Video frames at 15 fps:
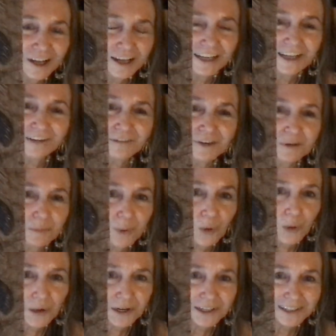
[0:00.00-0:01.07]
even
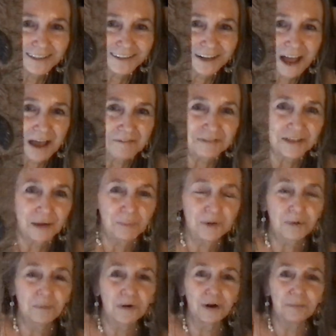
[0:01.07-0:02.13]
more in love than we
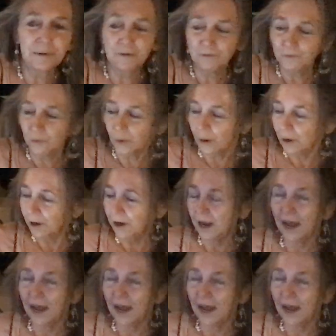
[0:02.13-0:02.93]
were before.